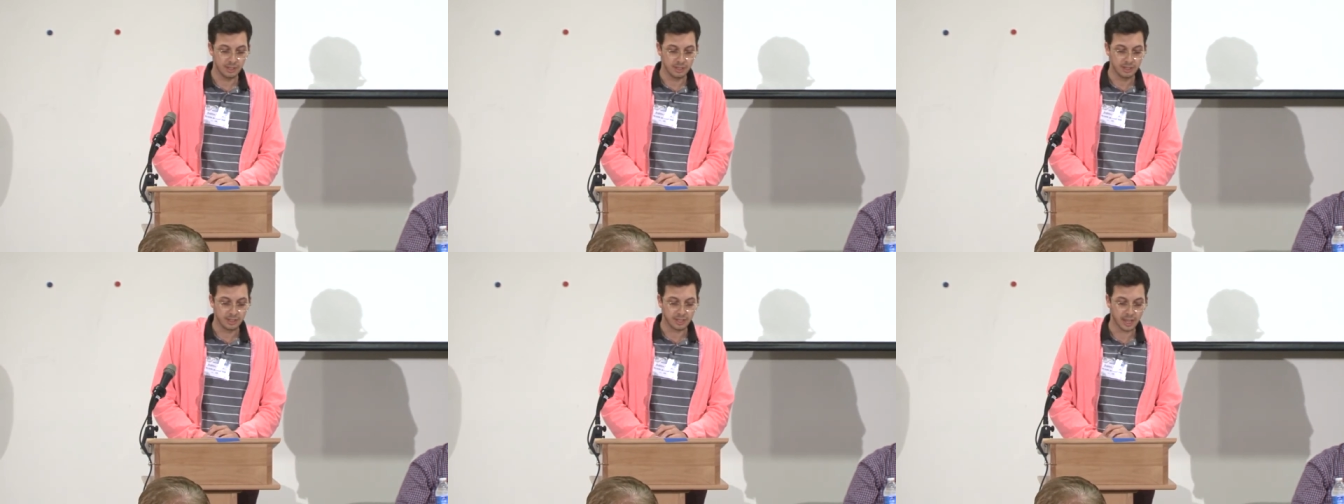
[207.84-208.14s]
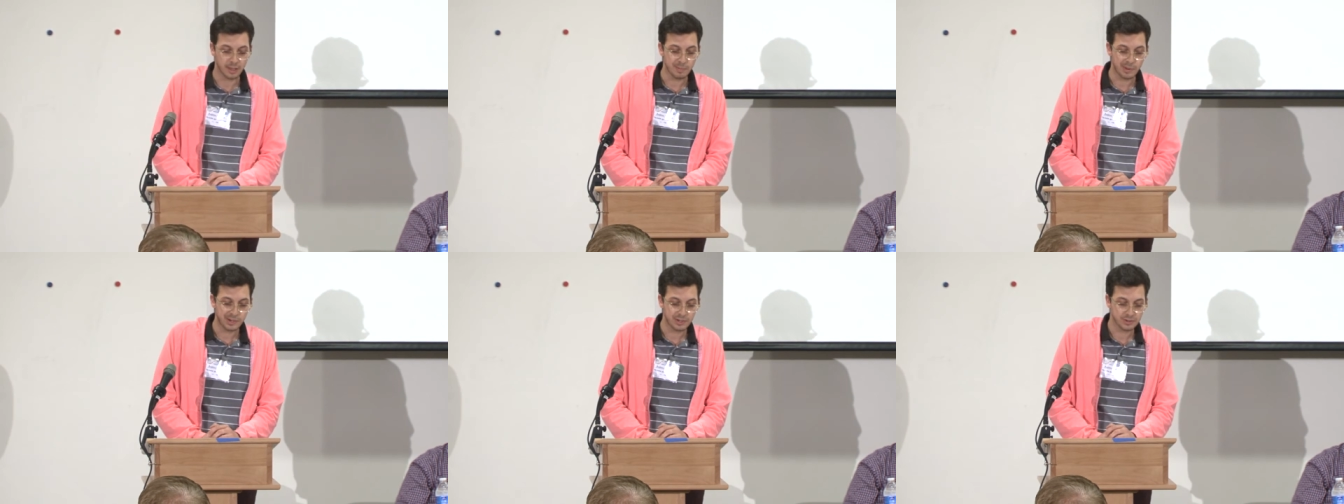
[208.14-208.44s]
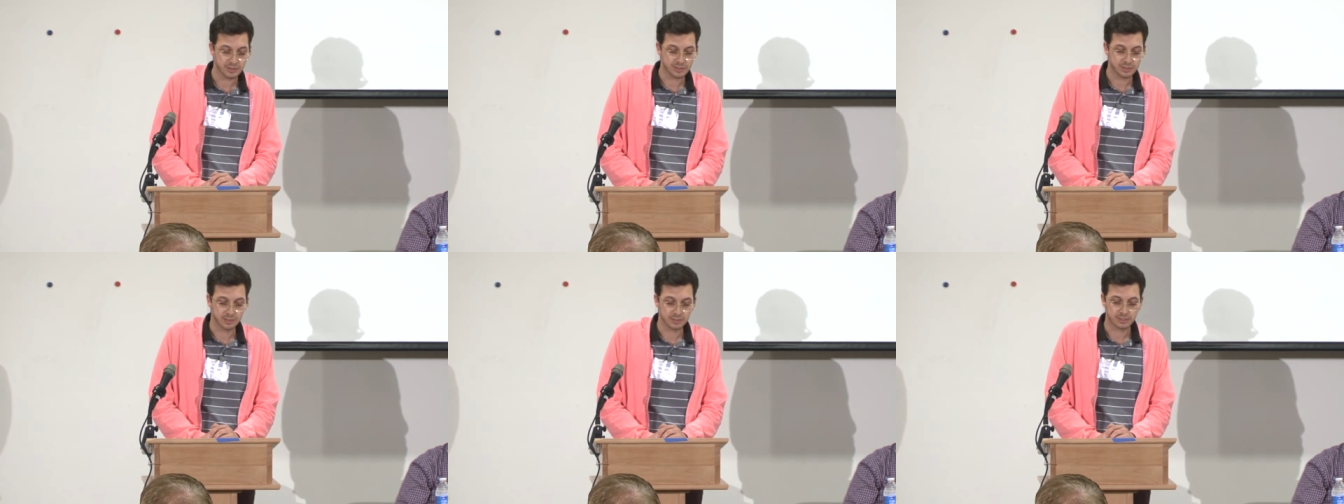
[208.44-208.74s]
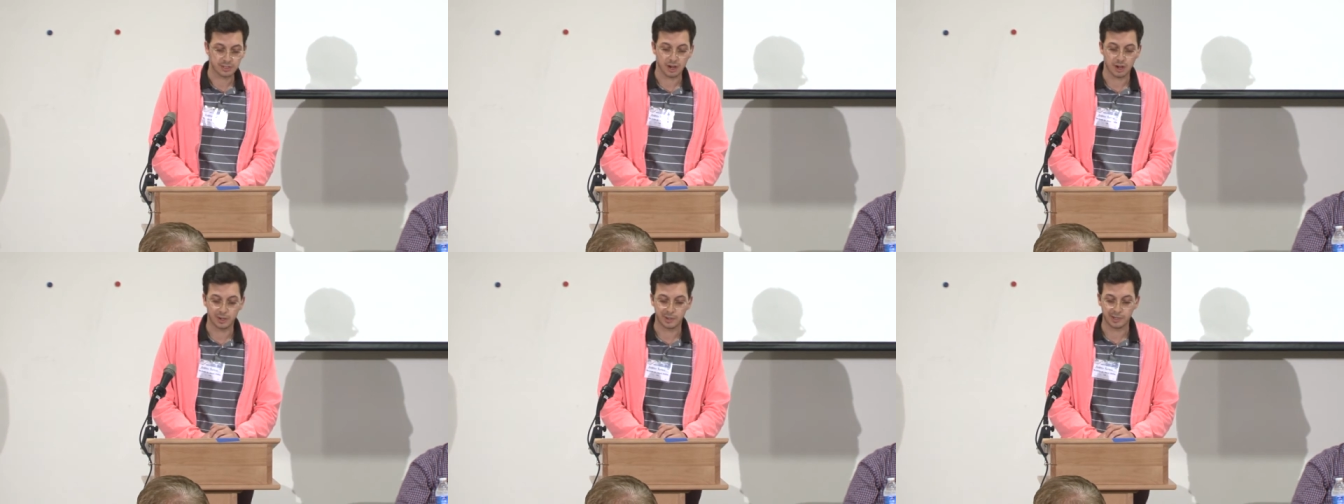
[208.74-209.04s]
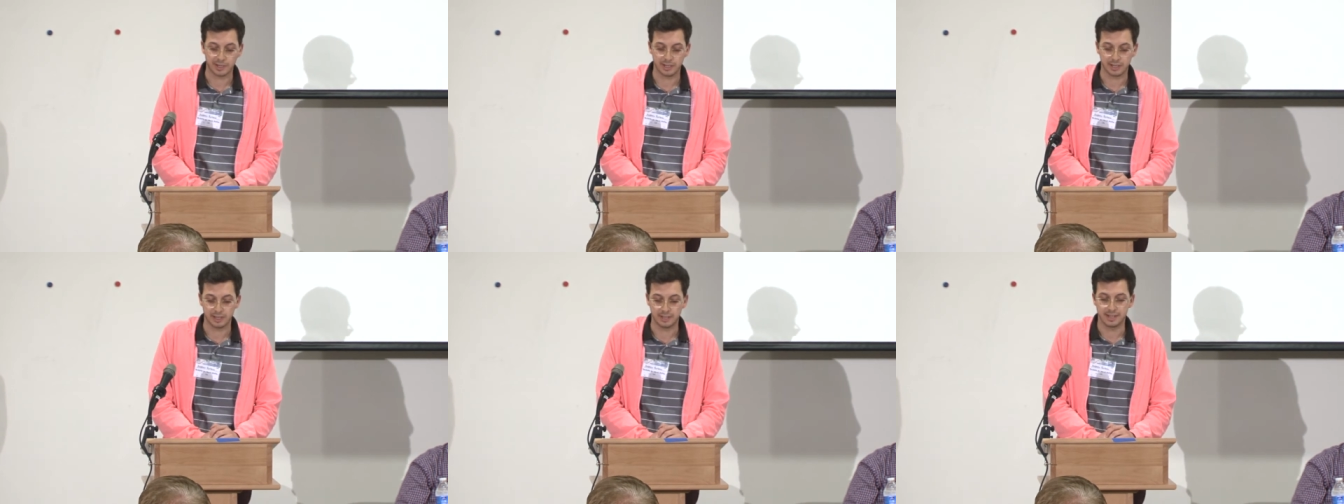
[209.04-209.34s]
Gay men are still
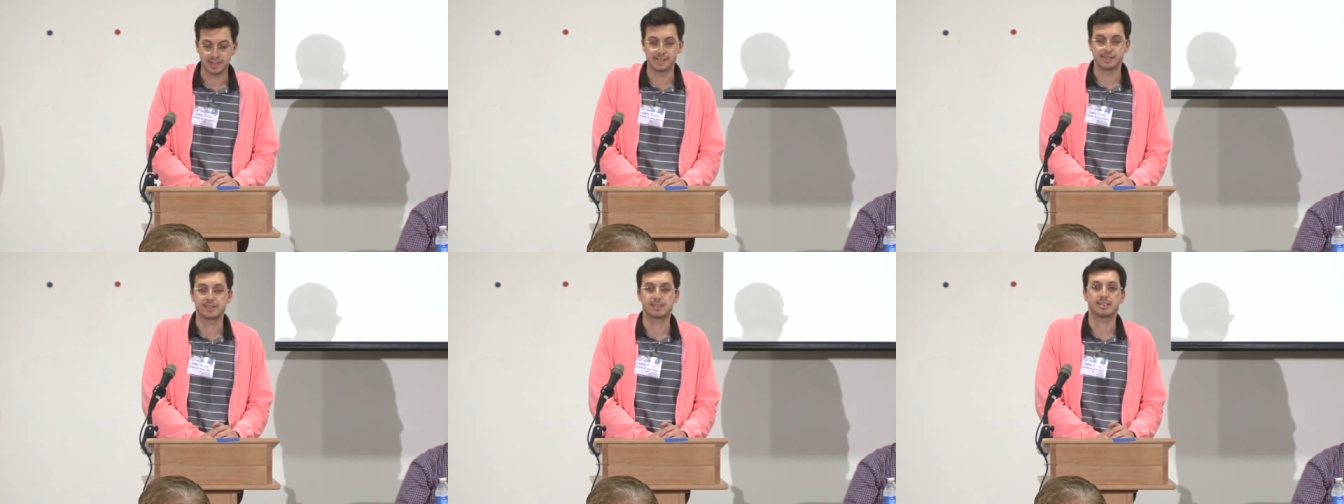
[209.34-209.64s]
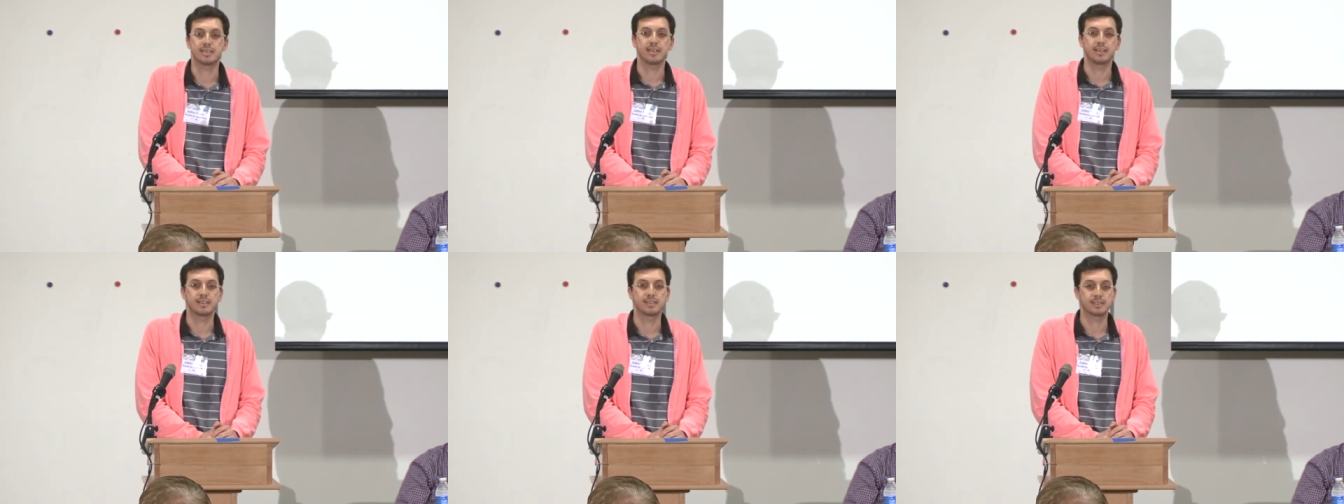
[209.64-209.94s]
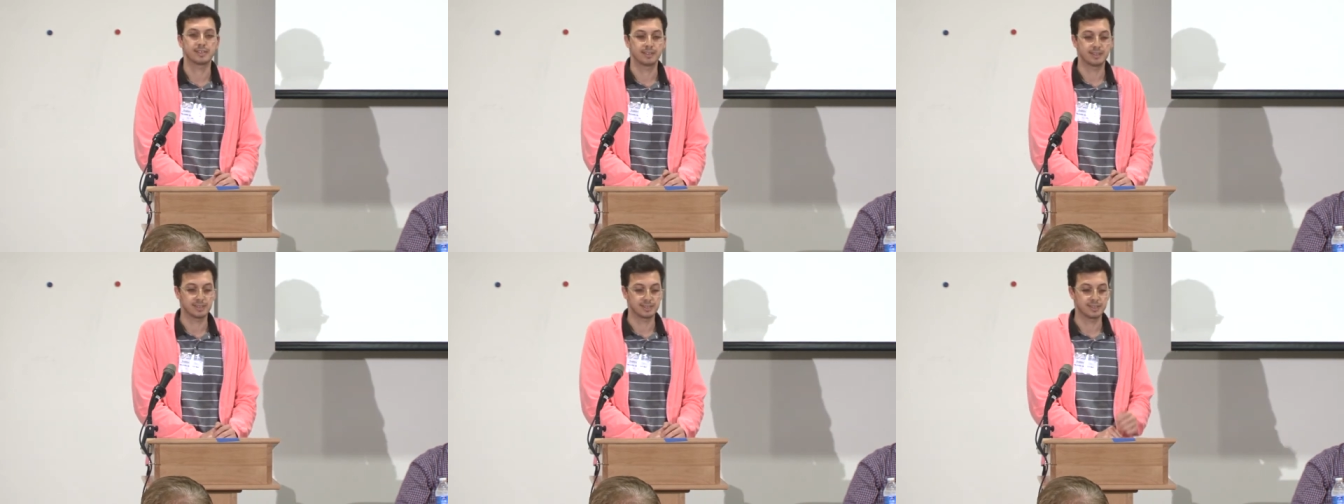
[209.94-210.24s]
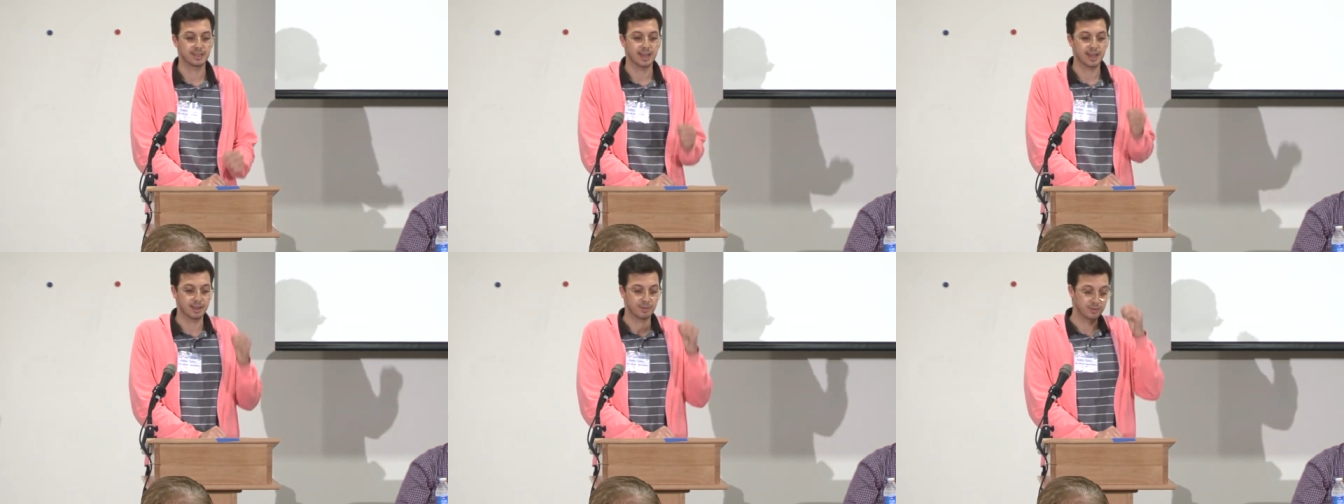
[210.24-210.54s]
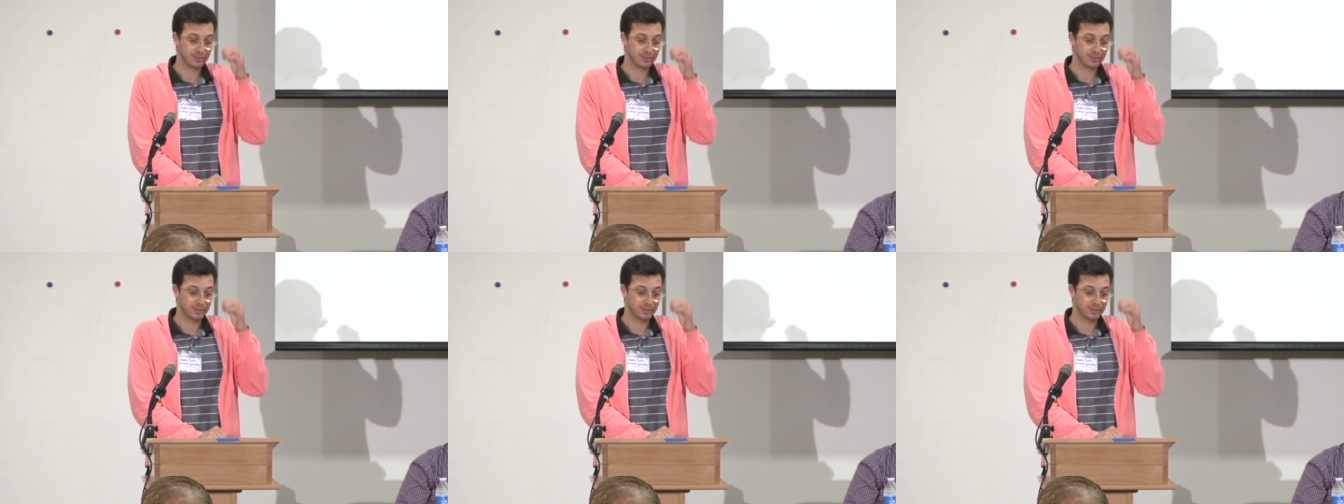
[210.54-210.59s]
targeted in stings to this day,